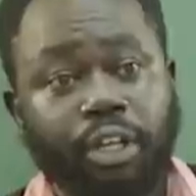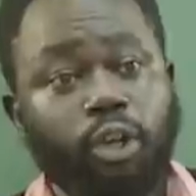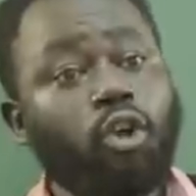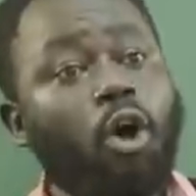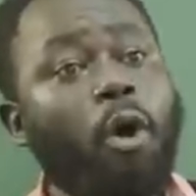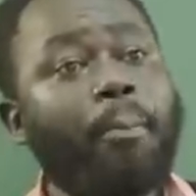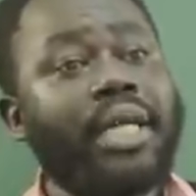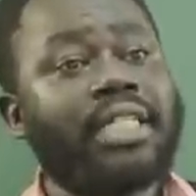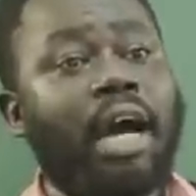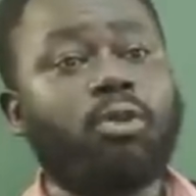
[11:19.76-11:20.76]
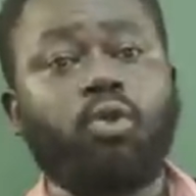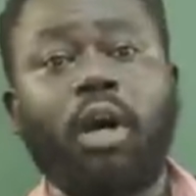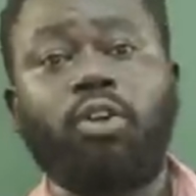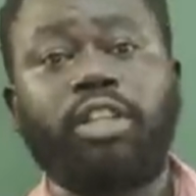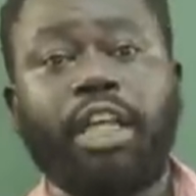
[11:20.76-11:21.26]
you know better how to
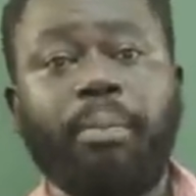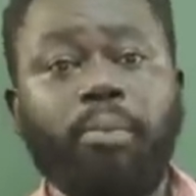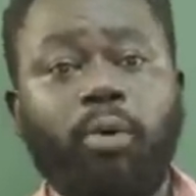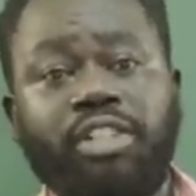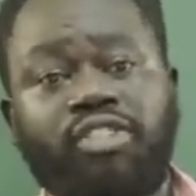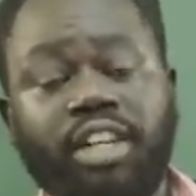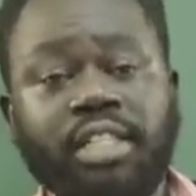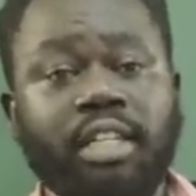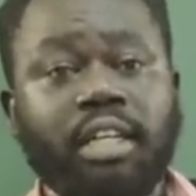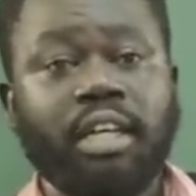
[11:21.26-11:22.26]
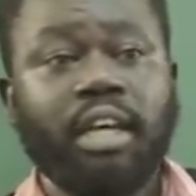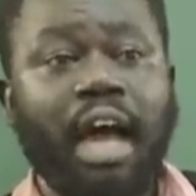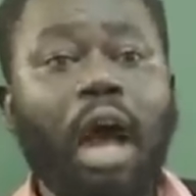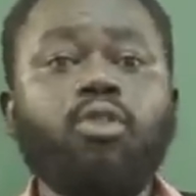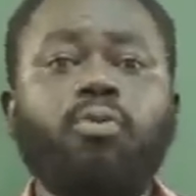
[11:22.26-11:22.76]
handle them when stressed,
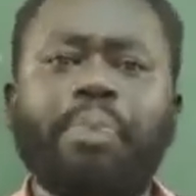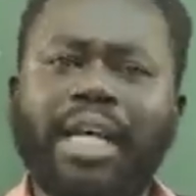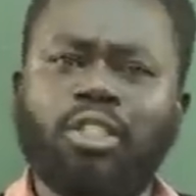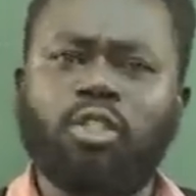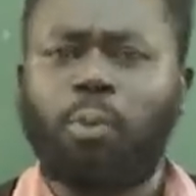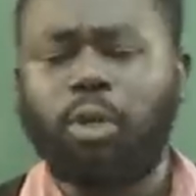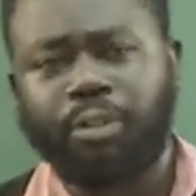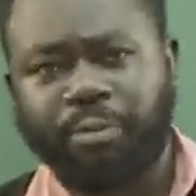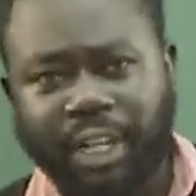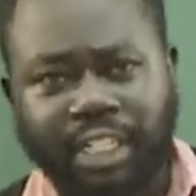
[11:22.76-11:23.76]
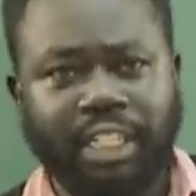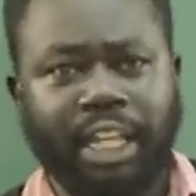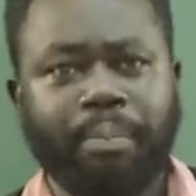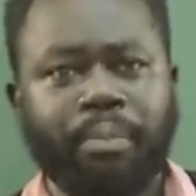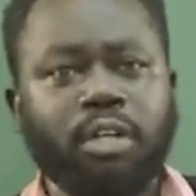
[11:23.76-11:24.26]
how best to motivate them.